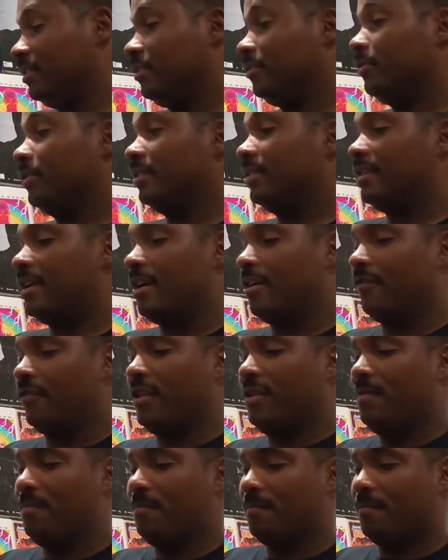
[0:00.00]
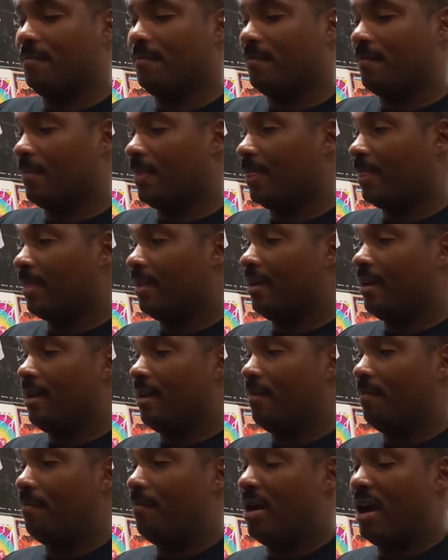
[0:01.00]
just do this carefully.
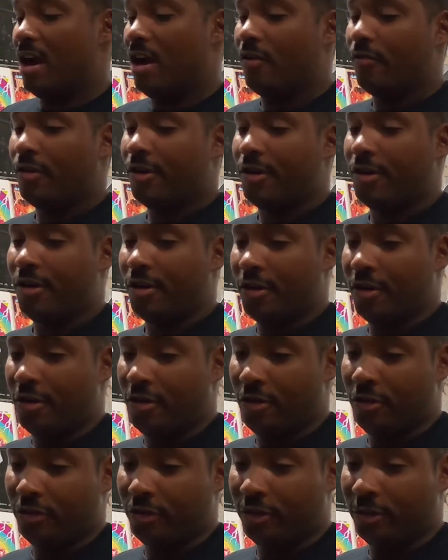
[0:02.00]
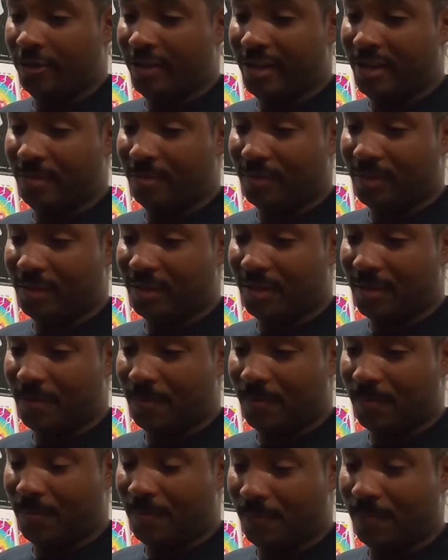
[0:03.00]
Power your dreams.
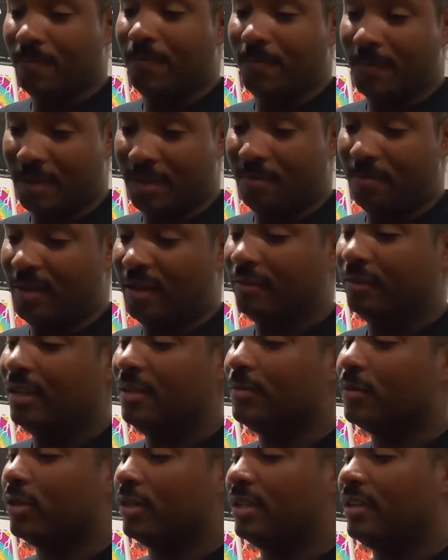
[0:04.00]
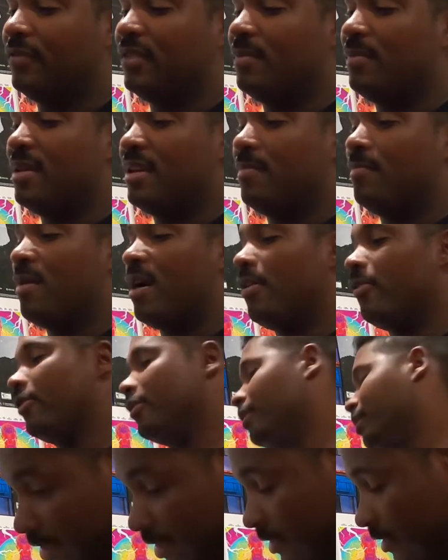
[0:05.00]
My dreams are definitely being
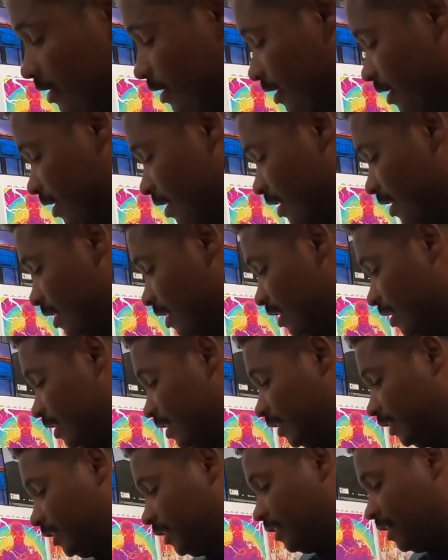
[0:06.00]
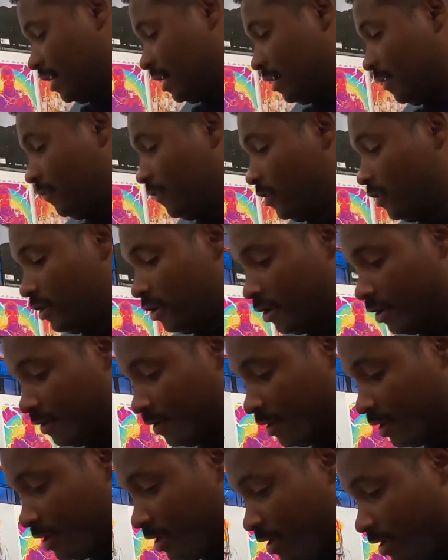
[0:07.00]
powered. Let's uh, get you out of
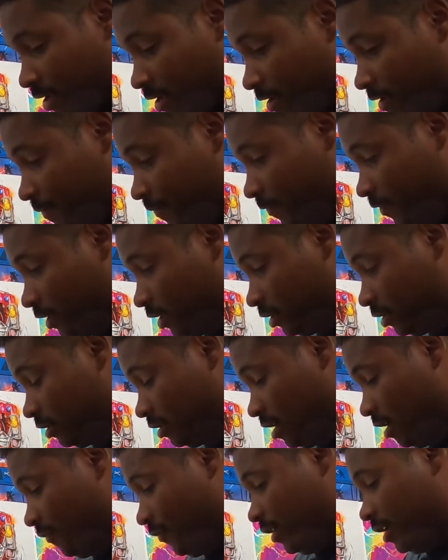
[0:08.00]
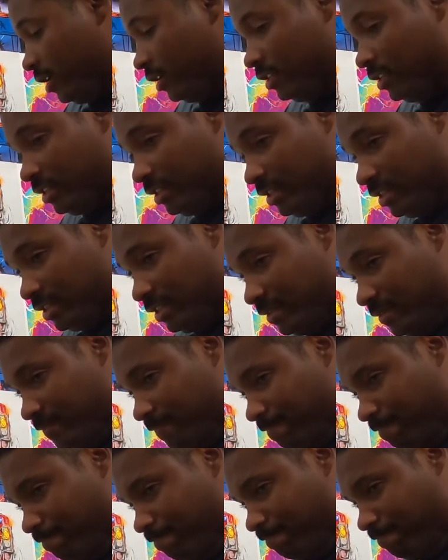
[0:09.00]
your sarcophagus.
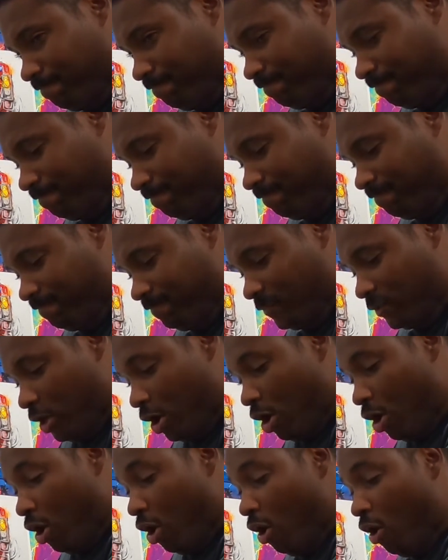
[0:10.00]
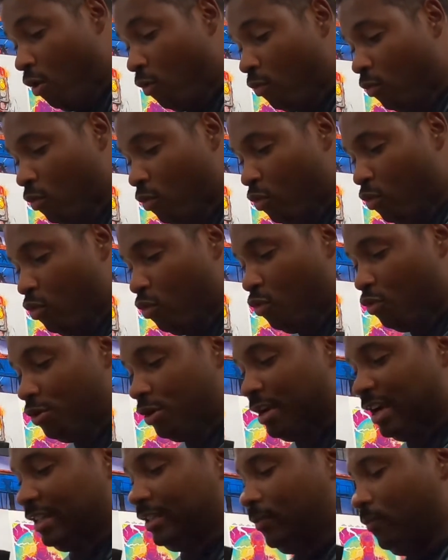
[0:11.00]
Oh, oh,
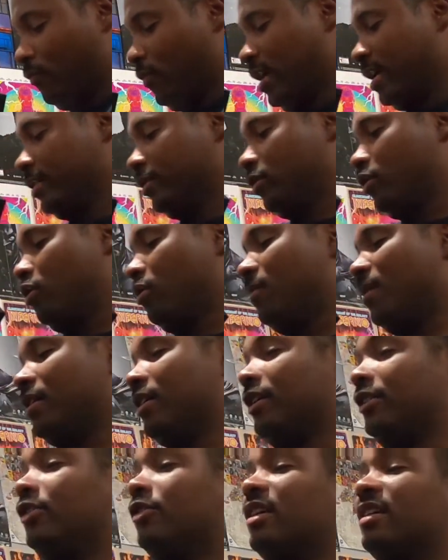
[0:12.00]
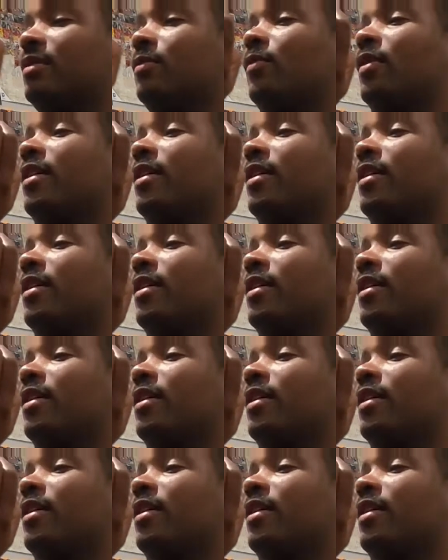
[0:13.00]
you got some weight. Oh my gosh, you got